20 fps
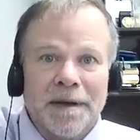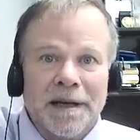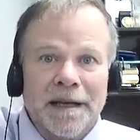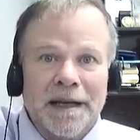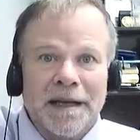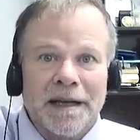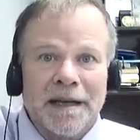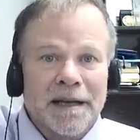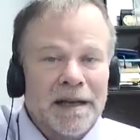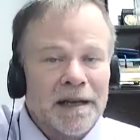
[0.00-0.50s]

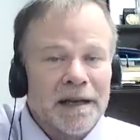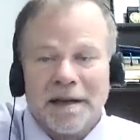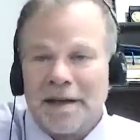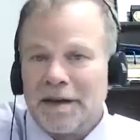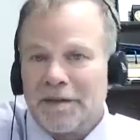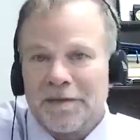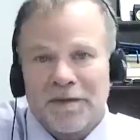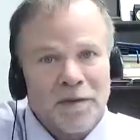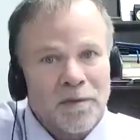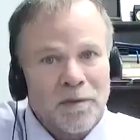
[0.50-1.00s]
in a
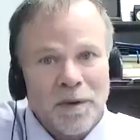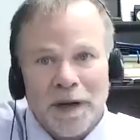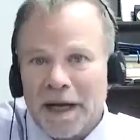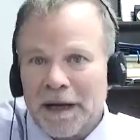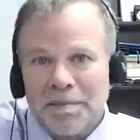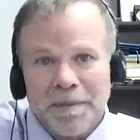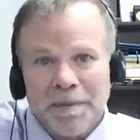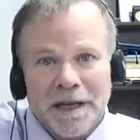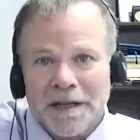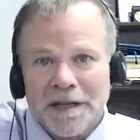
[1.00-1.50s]
different
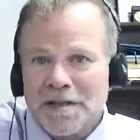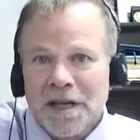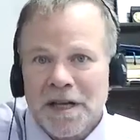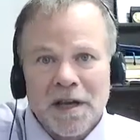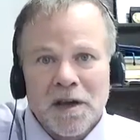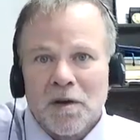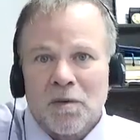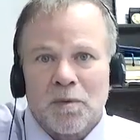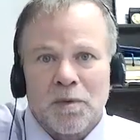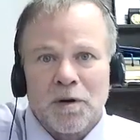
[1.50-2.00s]
way, because
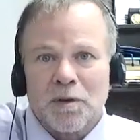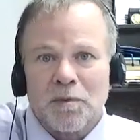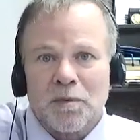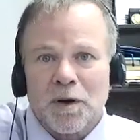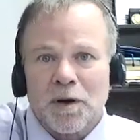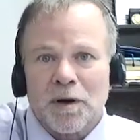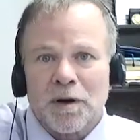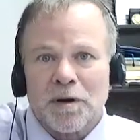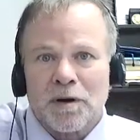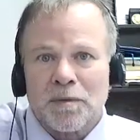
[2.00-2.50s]

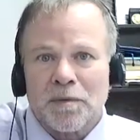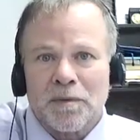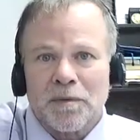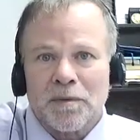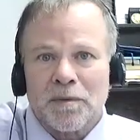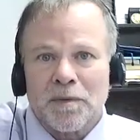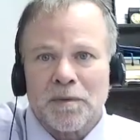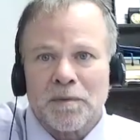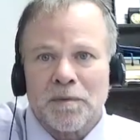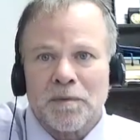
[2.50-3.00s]
we're
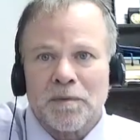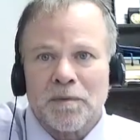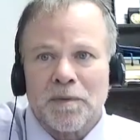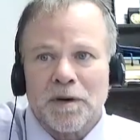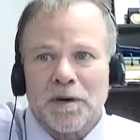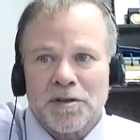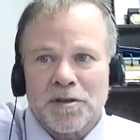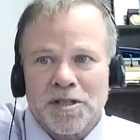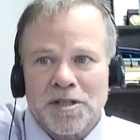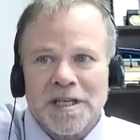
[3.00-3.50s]

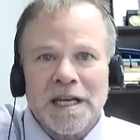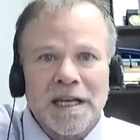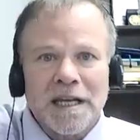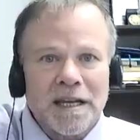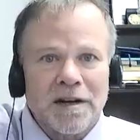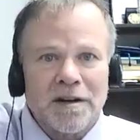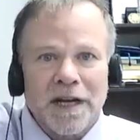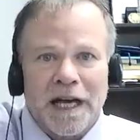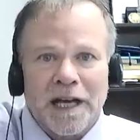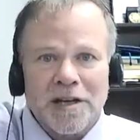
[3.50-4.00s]
seeing
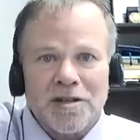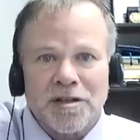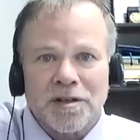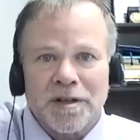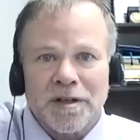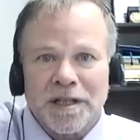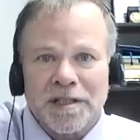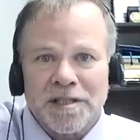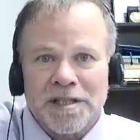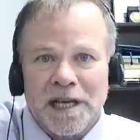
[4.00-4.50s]
international
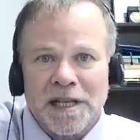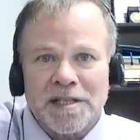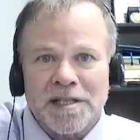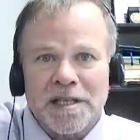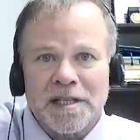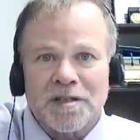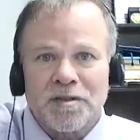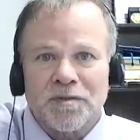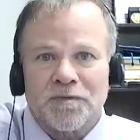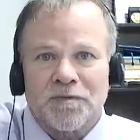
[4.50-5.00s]

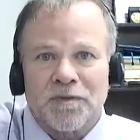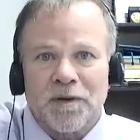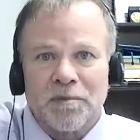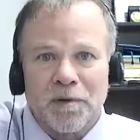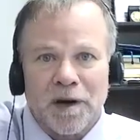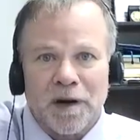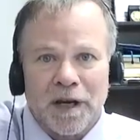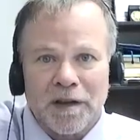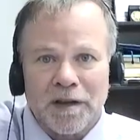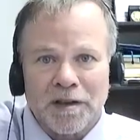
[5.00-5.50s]
consensus
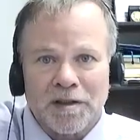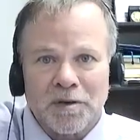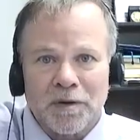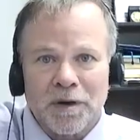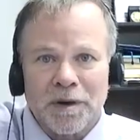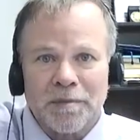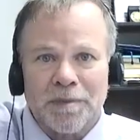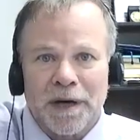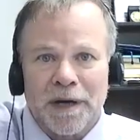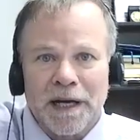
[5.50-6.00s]
from
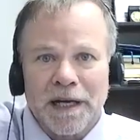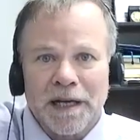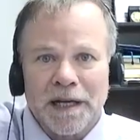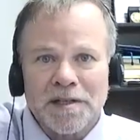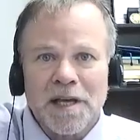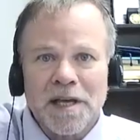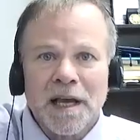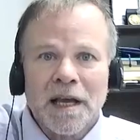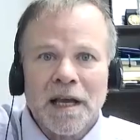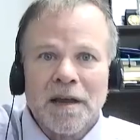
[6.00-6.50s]
regulatory
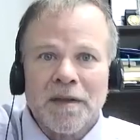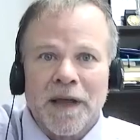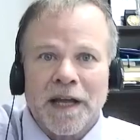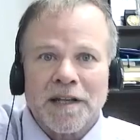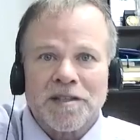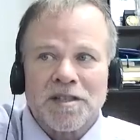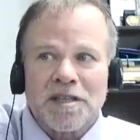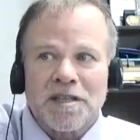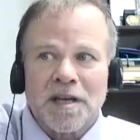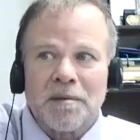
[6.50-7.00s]
bodies
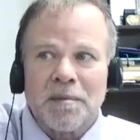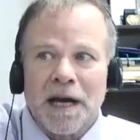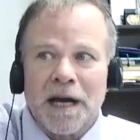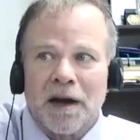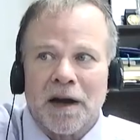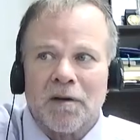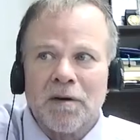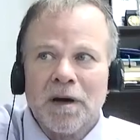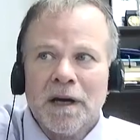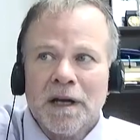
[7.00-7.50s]
that
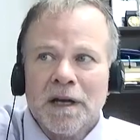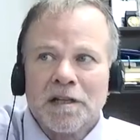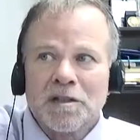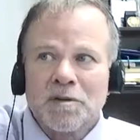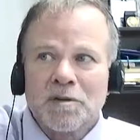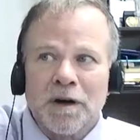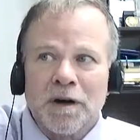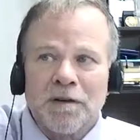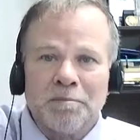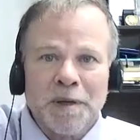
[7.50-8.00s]
somehow
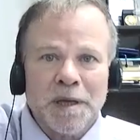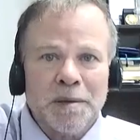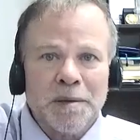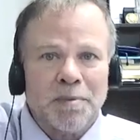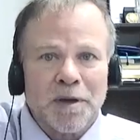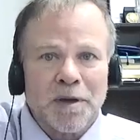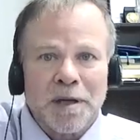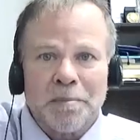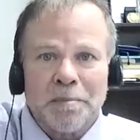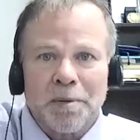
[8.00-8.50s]
12
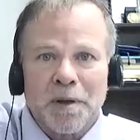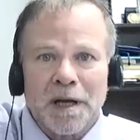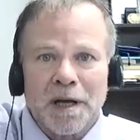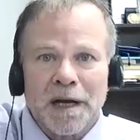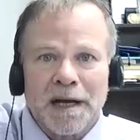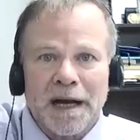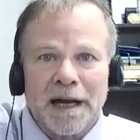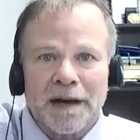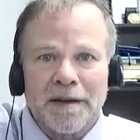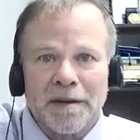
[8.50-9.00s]
people you
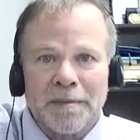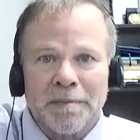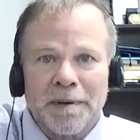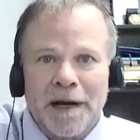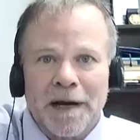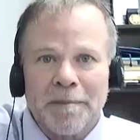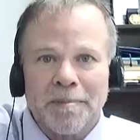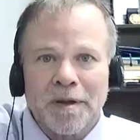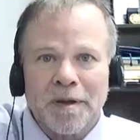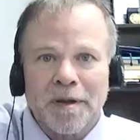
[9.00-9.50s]
pluck out of the
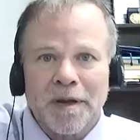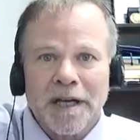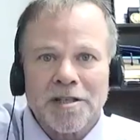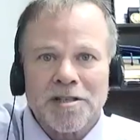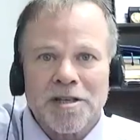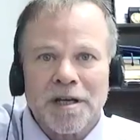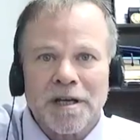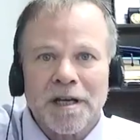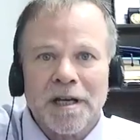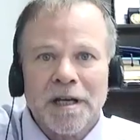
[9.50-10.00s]

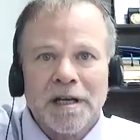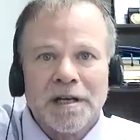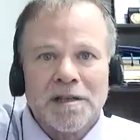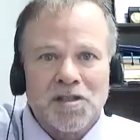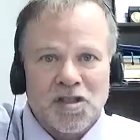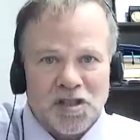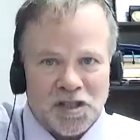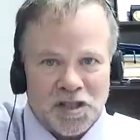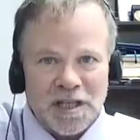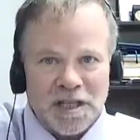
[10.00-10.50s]
population
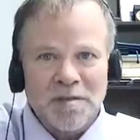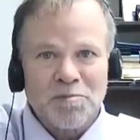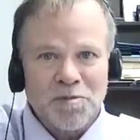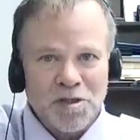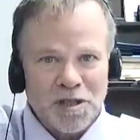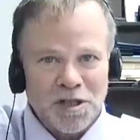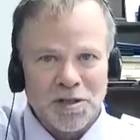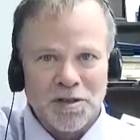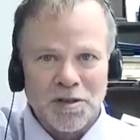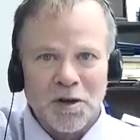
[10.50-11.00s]
seem
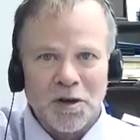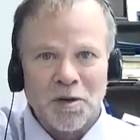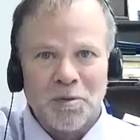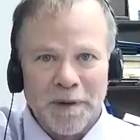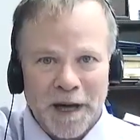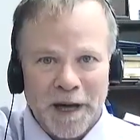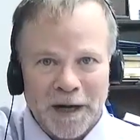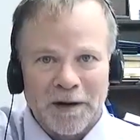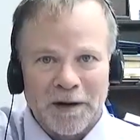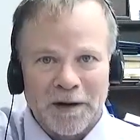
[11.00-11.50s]
to know
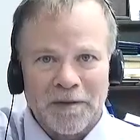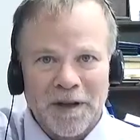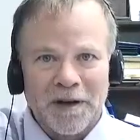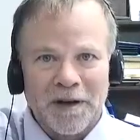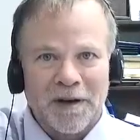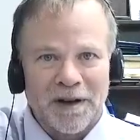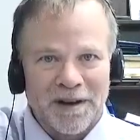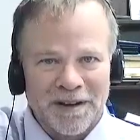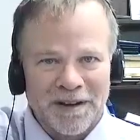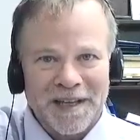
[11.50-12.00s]
better than
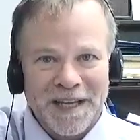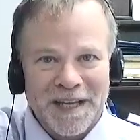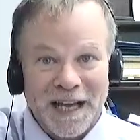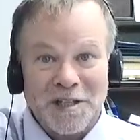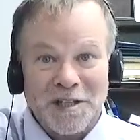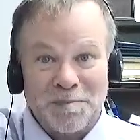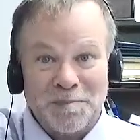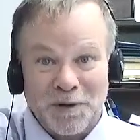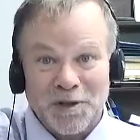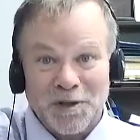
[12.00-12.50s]
all the
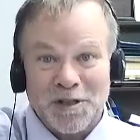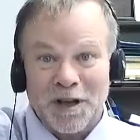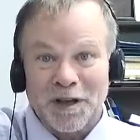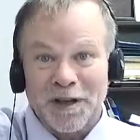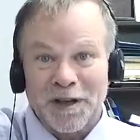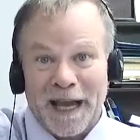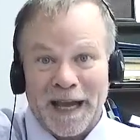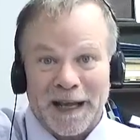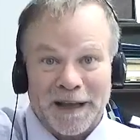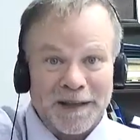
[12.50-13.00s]
experts, all
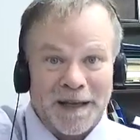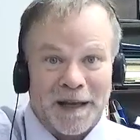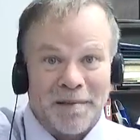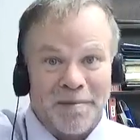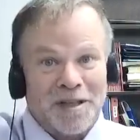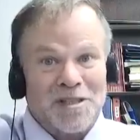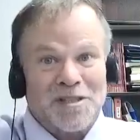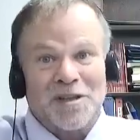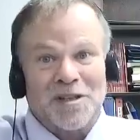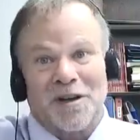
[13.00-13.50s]
the
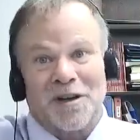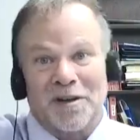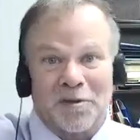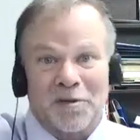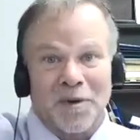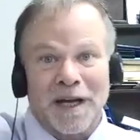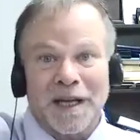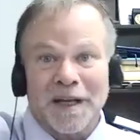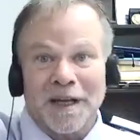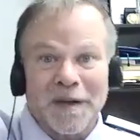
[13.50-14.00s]
academics, and all the
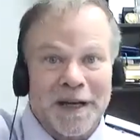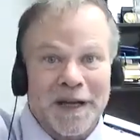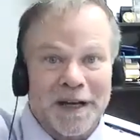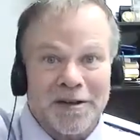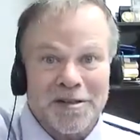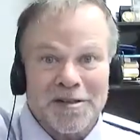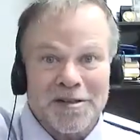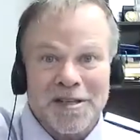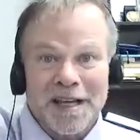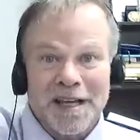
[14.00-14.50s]

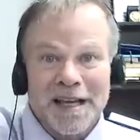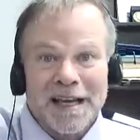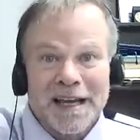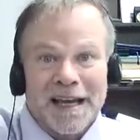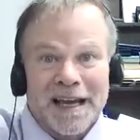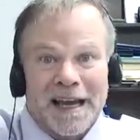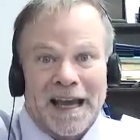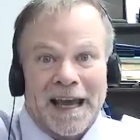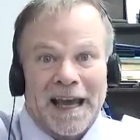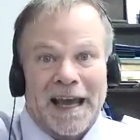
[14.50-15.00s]
regulators.
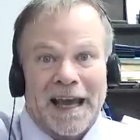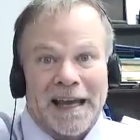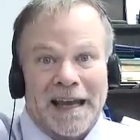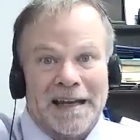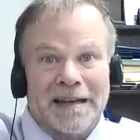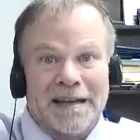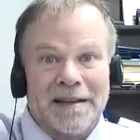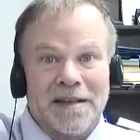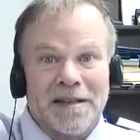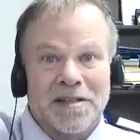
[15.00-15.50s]

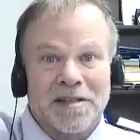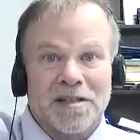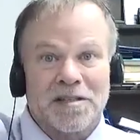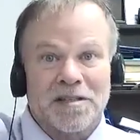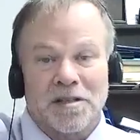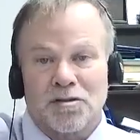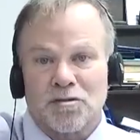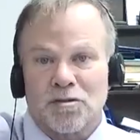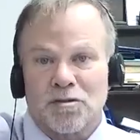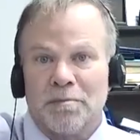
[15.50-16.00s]
And this
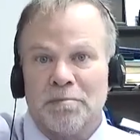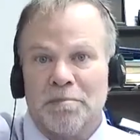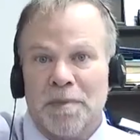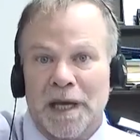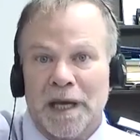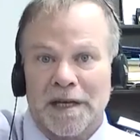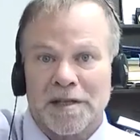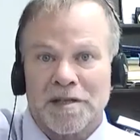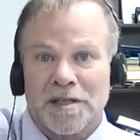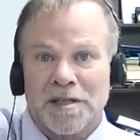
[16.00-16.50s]
is a
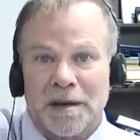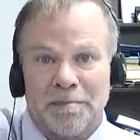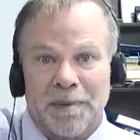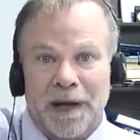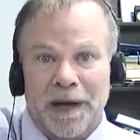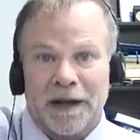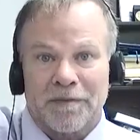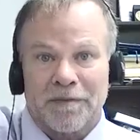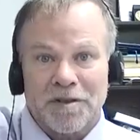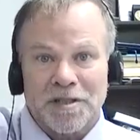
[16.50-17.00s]
tremendous
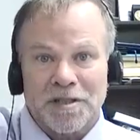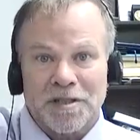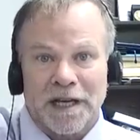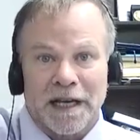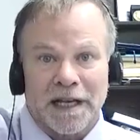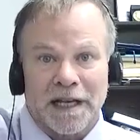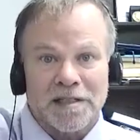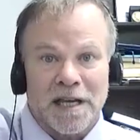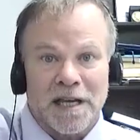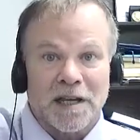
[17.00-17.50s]
setback for
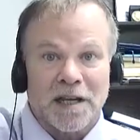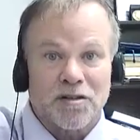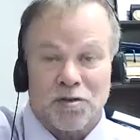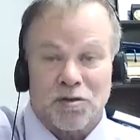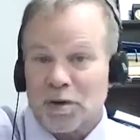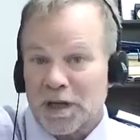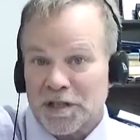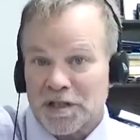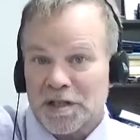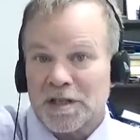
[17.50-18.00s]
science and
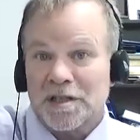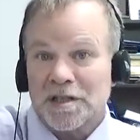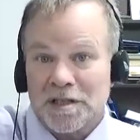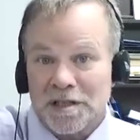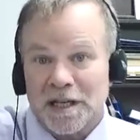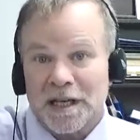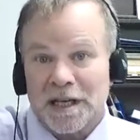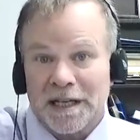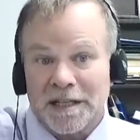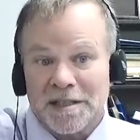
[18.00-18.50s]
trust in
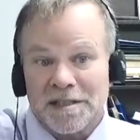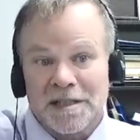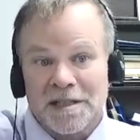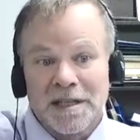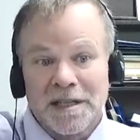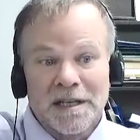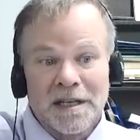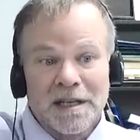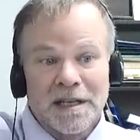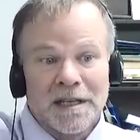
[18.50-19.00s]
science.
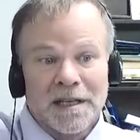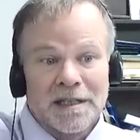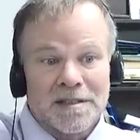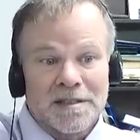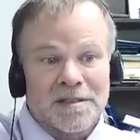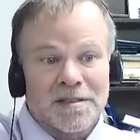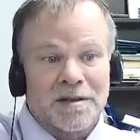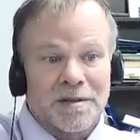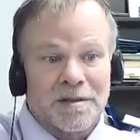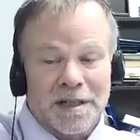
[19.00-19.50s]

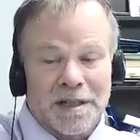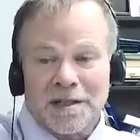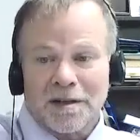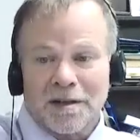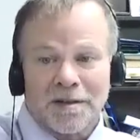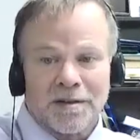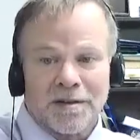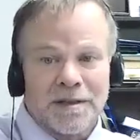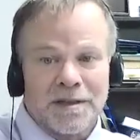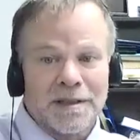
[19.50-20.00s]
So,
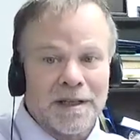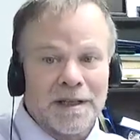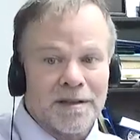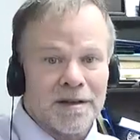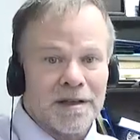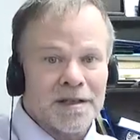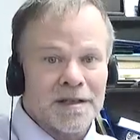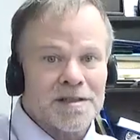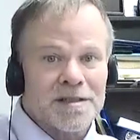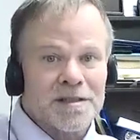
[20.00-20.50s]
Nicole, any
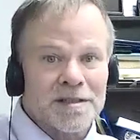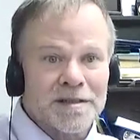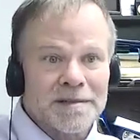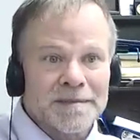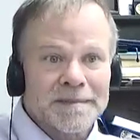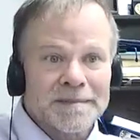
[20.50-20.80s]
thoughts?